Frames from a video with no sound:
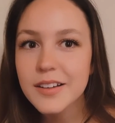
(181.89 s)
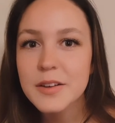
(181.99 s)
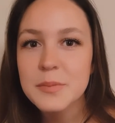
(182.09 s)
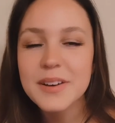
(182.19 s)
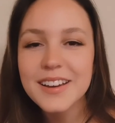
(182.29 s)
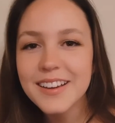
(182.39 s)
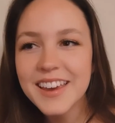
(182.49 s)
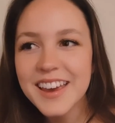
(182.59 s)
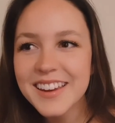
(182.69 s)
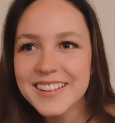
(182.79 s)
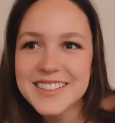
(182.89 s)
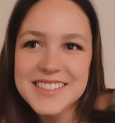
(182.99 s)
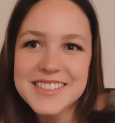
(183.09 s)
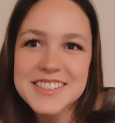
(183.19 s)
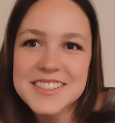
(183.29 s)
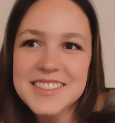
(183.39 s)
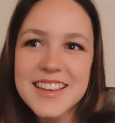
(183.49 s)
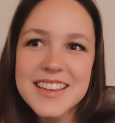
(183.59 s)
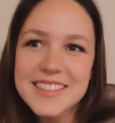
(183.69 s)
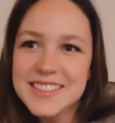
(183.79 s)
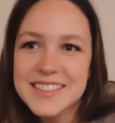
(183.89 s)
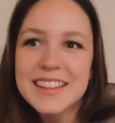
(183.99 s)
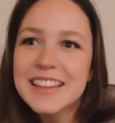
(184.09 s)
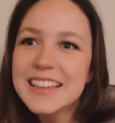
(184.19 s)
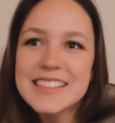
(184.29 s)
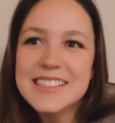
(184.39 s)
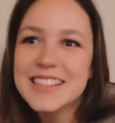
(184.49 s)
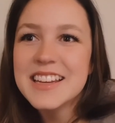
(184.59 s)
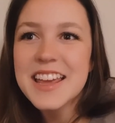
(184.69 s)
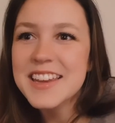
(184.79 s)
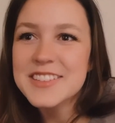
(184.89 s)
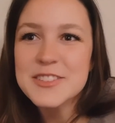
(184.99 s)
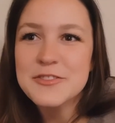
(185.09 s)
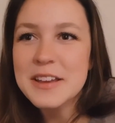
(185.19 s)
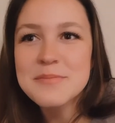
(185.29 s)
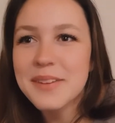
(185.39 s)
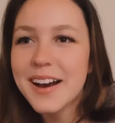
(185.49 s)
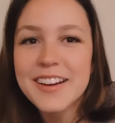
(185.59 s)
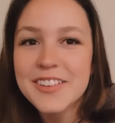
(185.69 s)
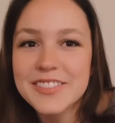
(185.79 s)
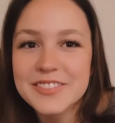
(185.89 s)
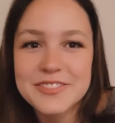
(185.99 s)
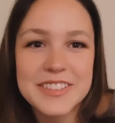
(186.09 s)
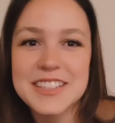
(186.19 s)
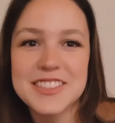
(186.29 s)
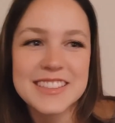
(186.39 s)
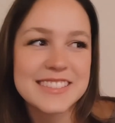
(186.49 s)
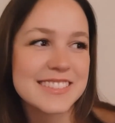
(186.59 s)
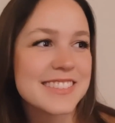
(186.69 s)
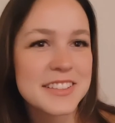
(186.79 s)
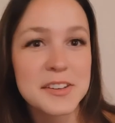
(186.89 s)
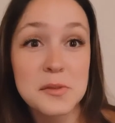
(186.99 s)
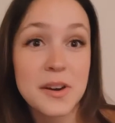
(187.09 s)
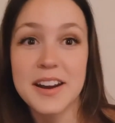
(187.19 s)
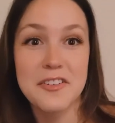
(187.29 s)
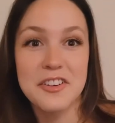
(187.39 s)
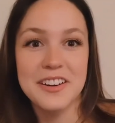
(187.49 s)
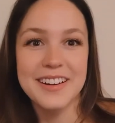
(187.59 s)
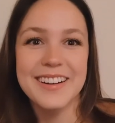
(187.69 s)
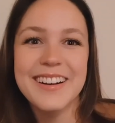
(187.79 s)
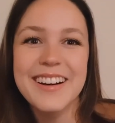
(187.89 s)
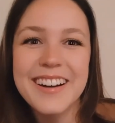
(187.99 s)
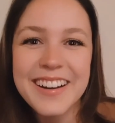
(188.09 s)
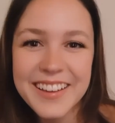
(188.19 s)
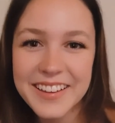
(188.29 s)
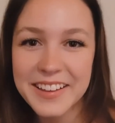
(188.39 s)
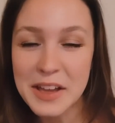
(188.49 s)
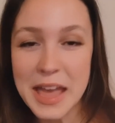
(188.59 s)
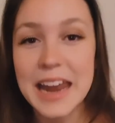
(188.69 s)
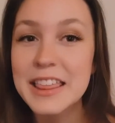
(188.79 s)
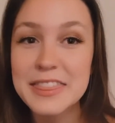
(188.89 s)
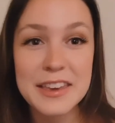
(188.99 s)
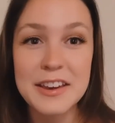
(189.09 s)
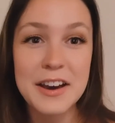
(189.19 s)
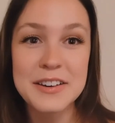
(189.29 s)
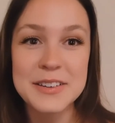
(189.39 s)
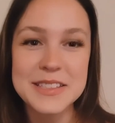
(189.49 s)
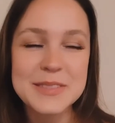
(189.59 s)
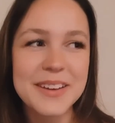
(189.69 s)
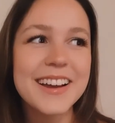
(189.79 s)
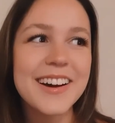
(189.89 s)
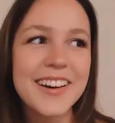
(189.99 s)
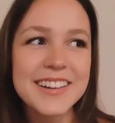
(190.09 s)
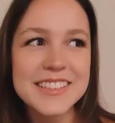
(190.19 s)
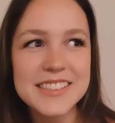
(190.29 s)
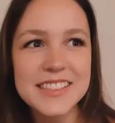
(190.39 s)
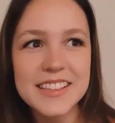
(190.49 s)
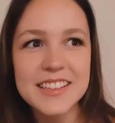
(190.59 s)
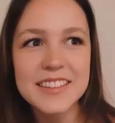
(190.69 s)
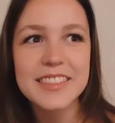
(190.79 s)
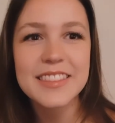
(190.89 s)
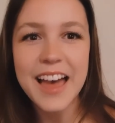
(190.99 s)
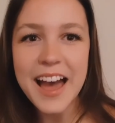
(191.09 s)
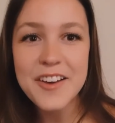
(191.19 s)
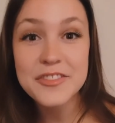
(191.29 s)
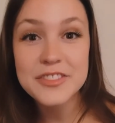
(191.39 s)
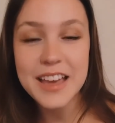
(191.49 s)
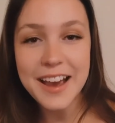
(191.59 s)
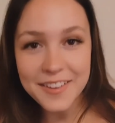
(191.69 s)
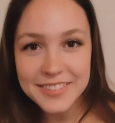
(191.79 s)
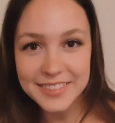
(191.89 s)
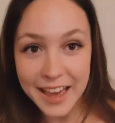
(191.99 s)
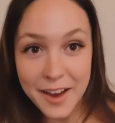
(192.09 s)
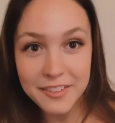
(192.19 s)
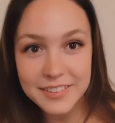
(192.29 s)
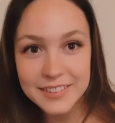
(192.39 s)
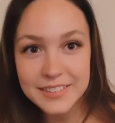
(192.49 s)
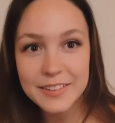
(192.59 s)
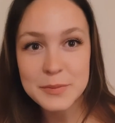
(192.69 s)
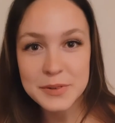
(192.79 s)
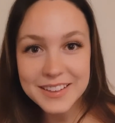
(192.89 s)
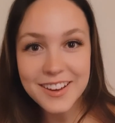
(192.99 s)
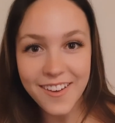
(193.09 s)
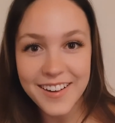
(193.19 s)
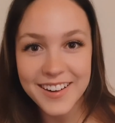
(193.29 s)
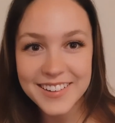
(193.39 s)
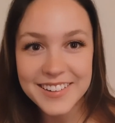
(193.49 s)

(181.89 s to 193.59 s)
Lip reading: But again, this is just silly teenage vampire fiction, so whatever. Anything goes. But I honestly laughed out loud pretty hard.